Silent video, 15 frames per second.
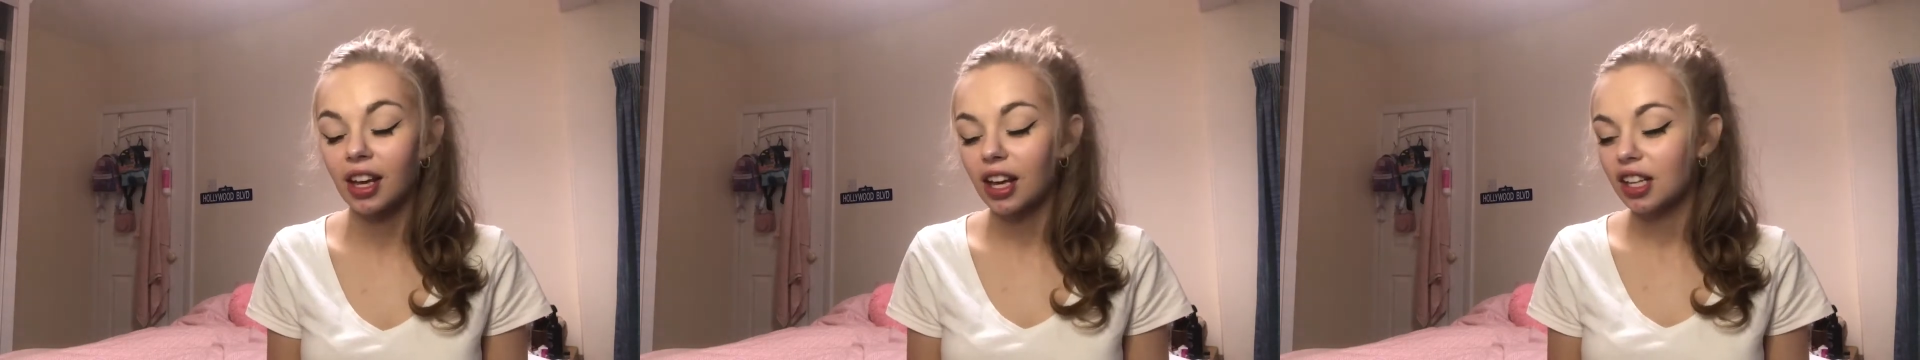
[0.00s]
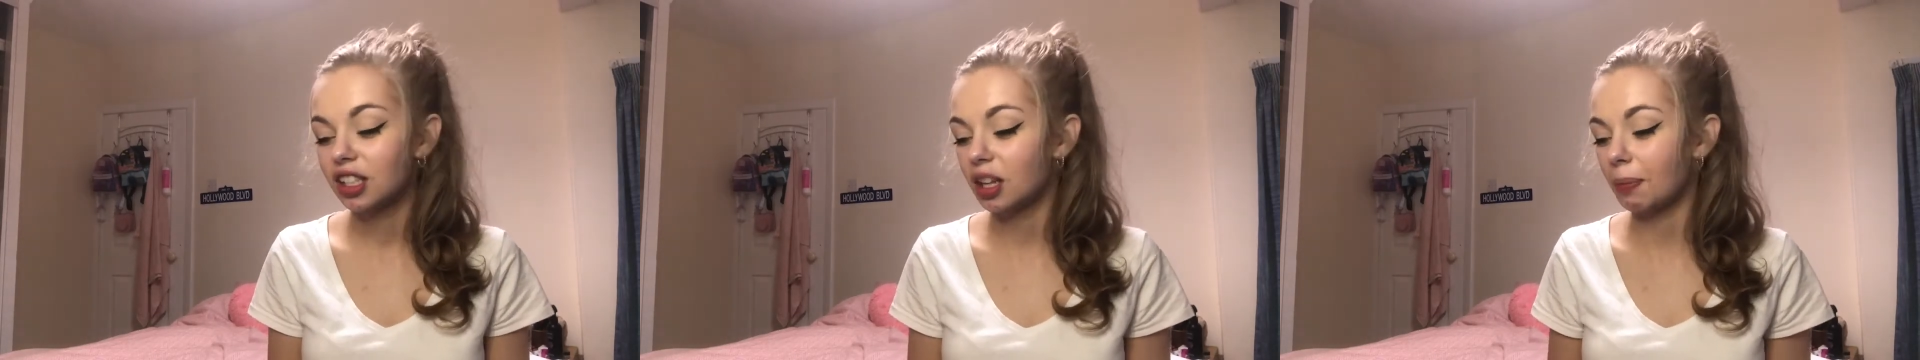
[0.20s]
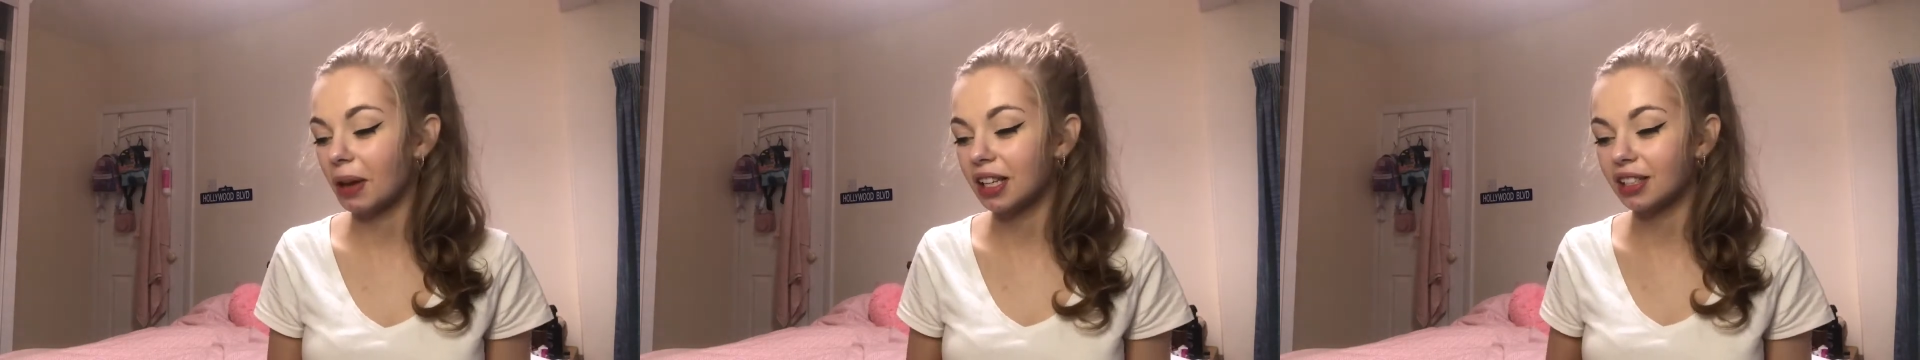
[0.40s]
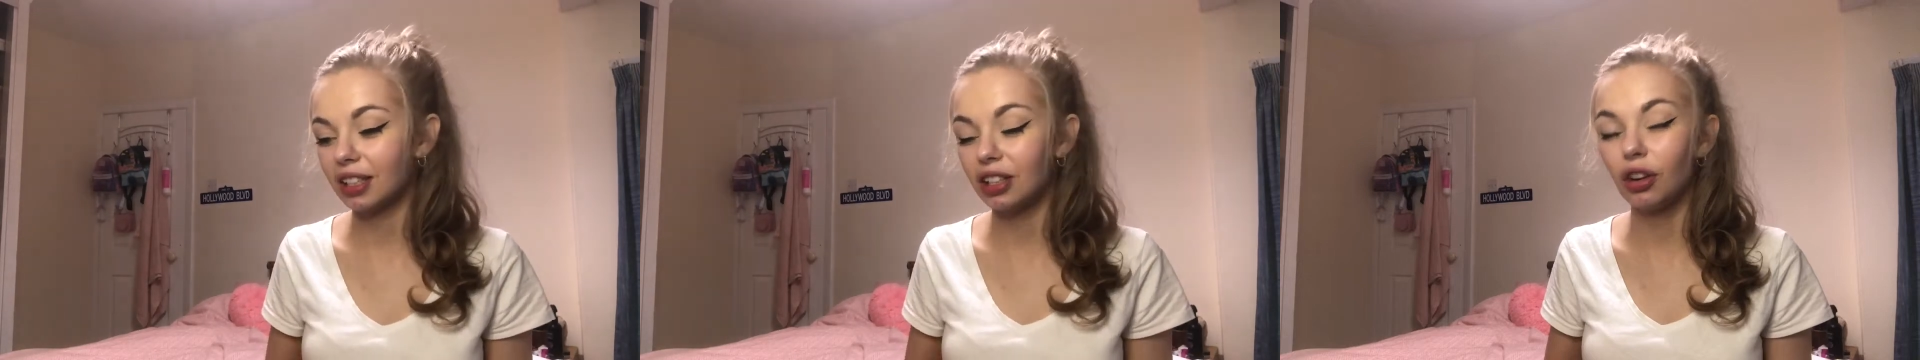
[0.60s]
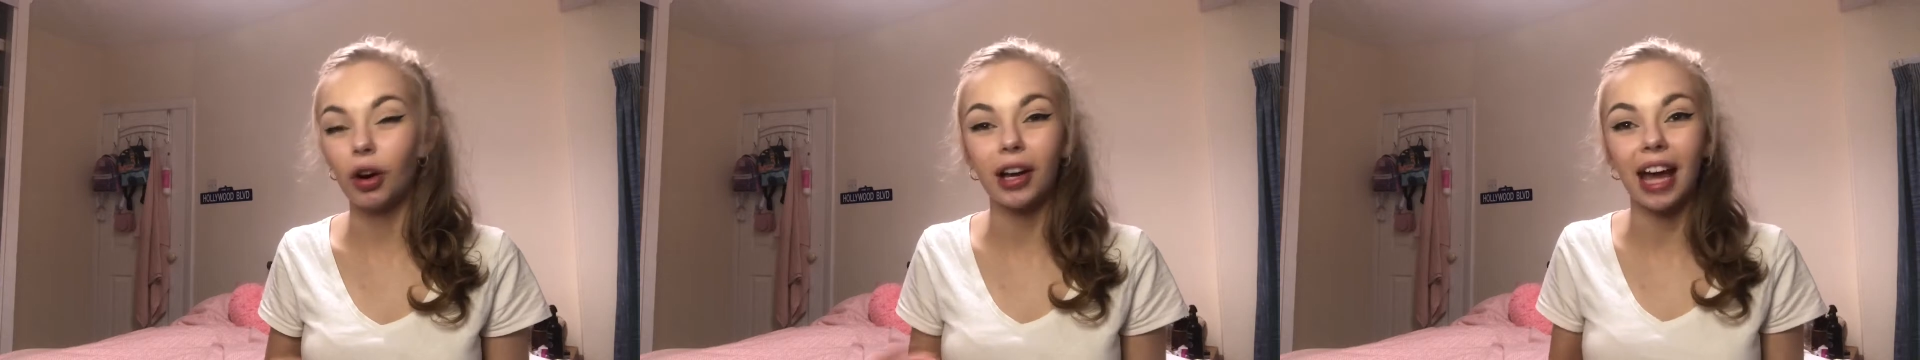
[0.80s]
So basically
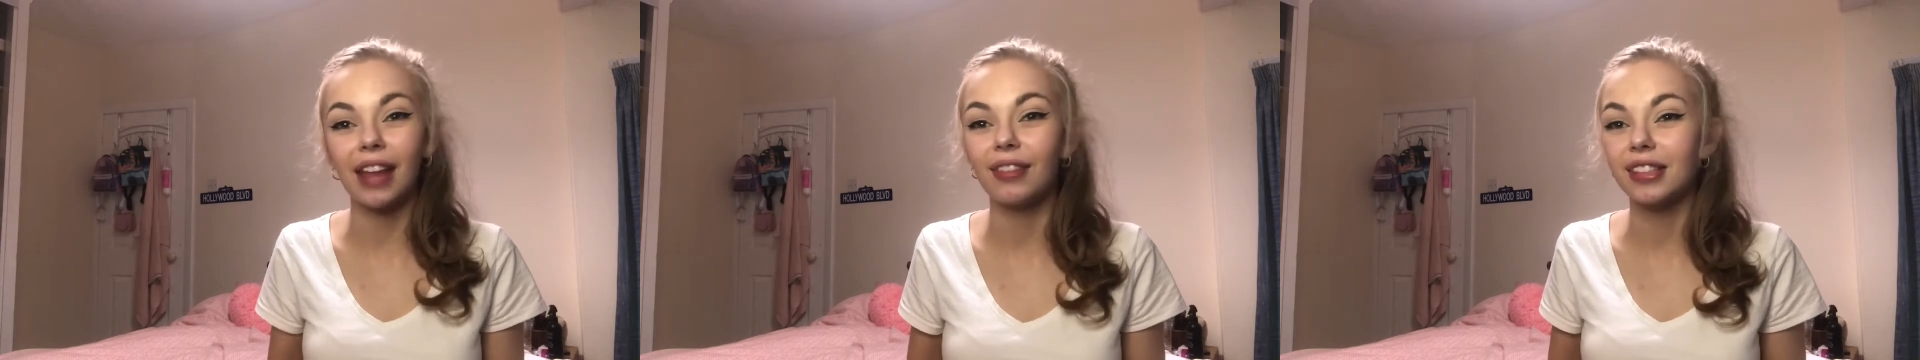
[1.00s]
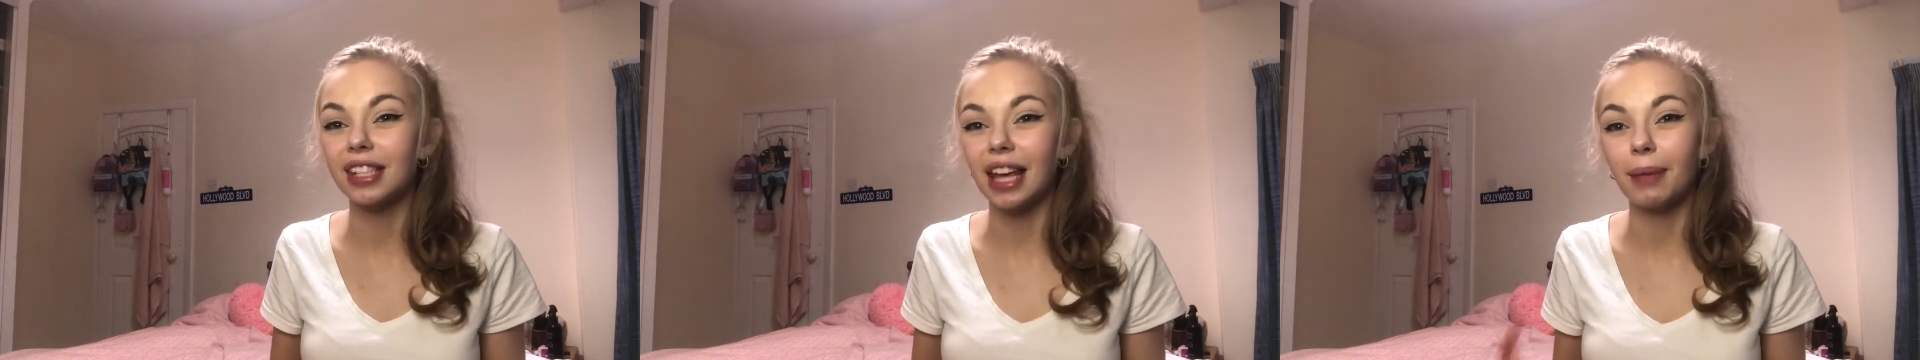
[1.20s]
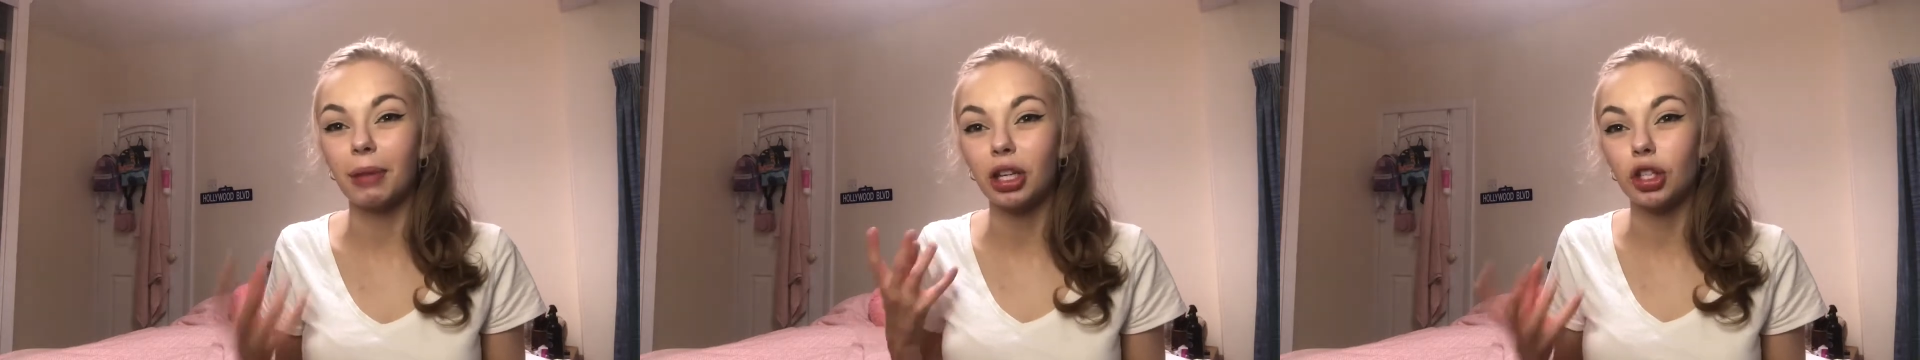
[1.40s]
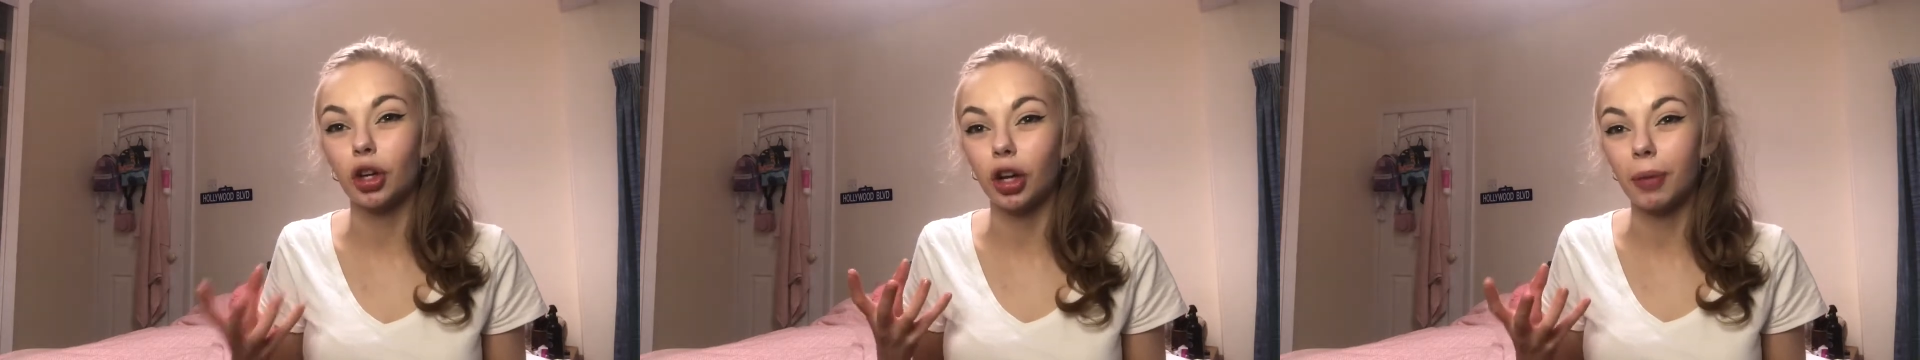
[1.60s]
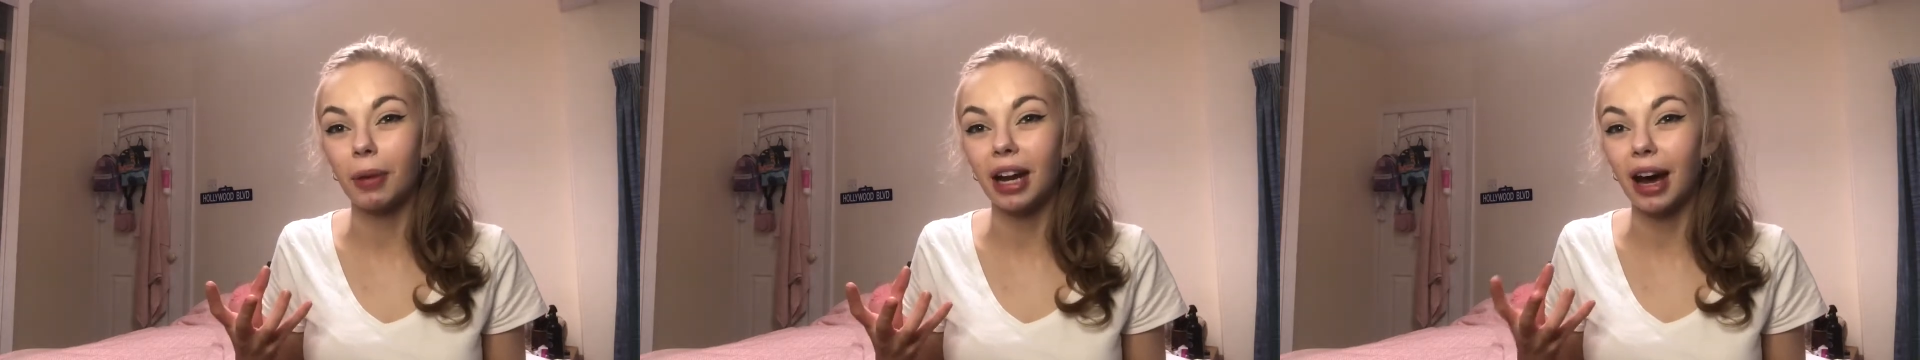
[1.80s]
not getting the same
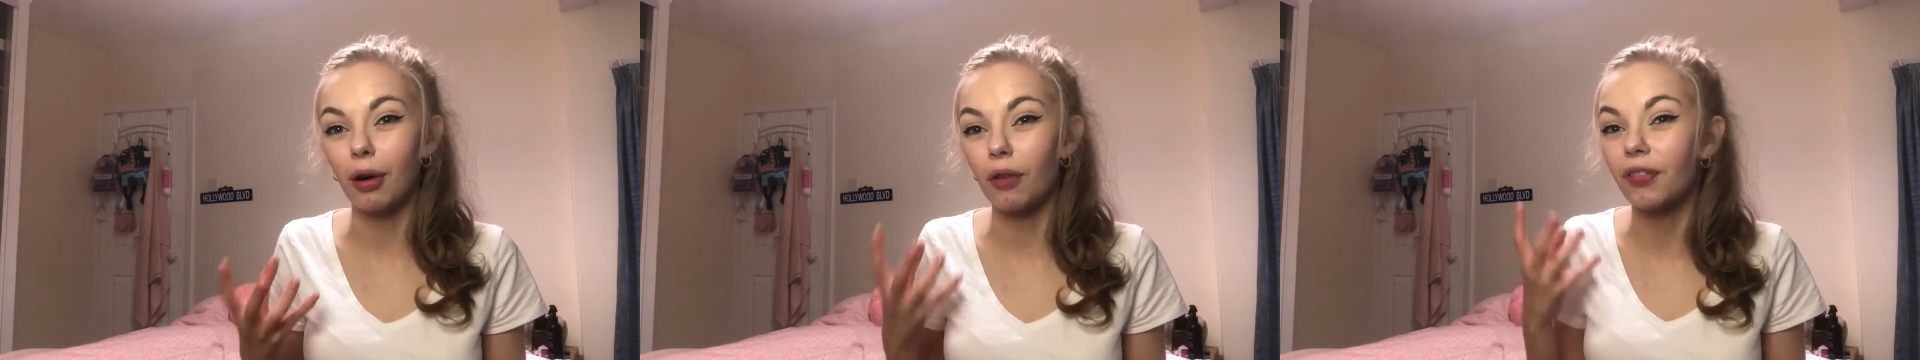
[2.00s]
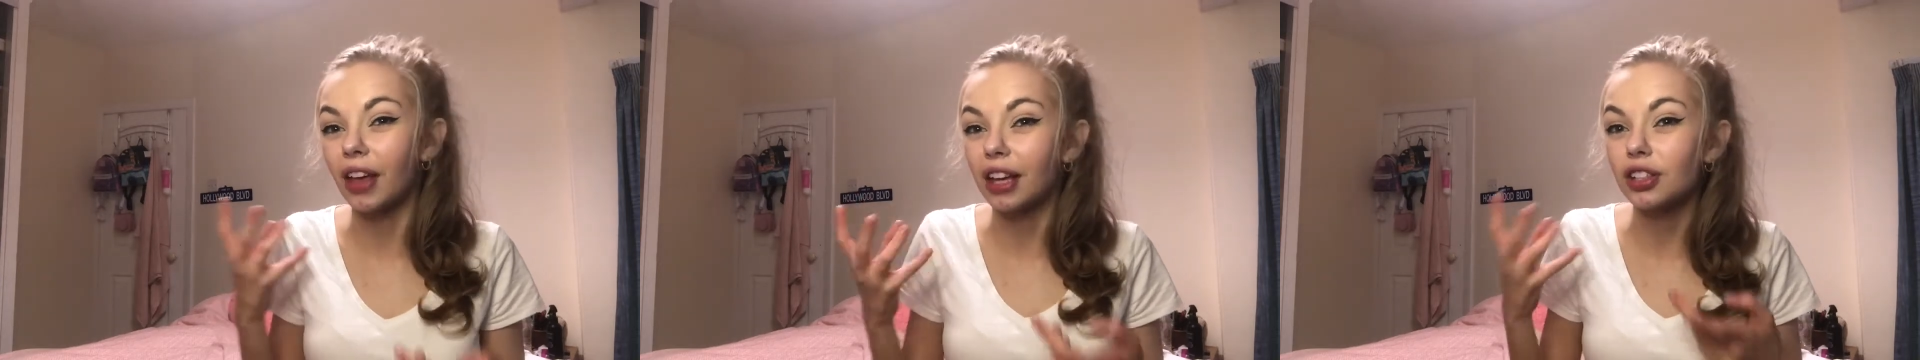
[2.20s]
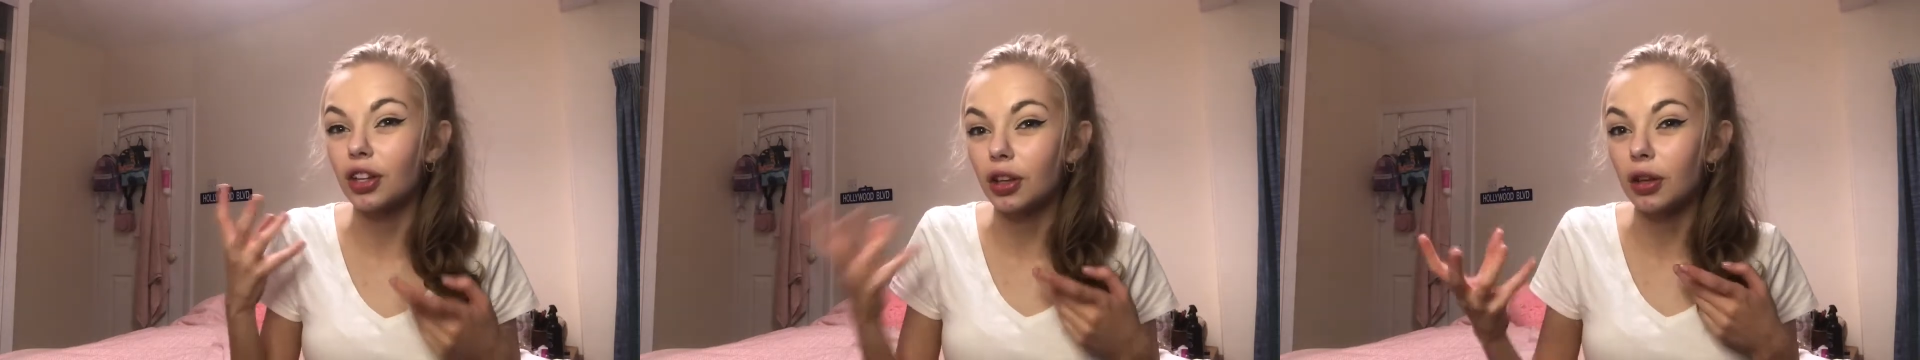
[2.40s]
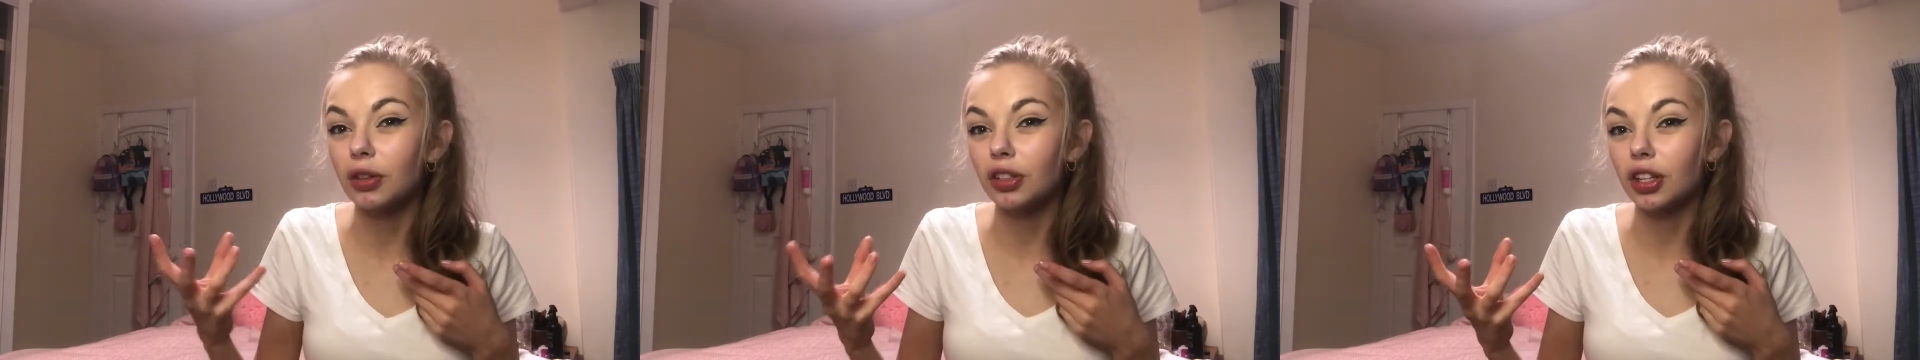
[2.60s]
enjoyment out of things you used